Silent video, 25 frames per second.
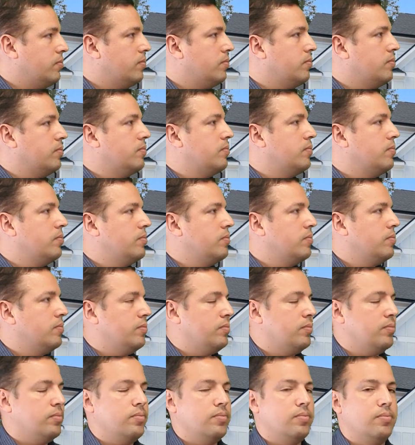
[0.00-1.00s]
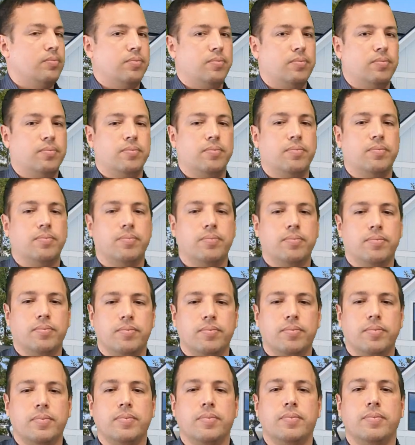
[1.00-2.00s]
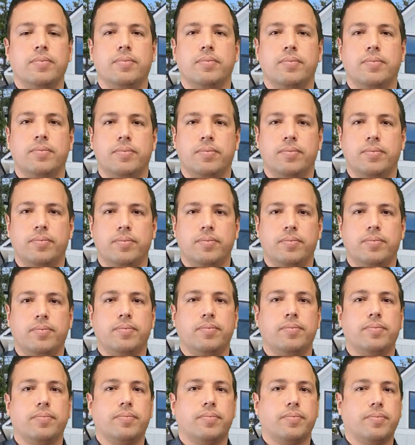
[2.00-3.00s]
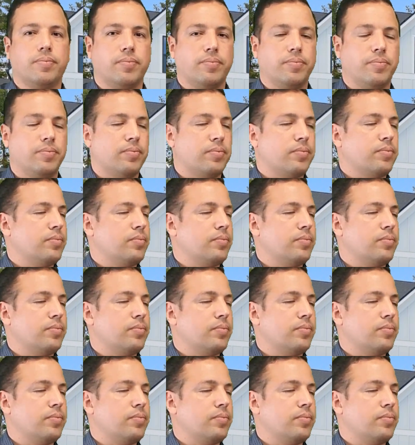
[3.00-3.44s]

This person isn't speaking.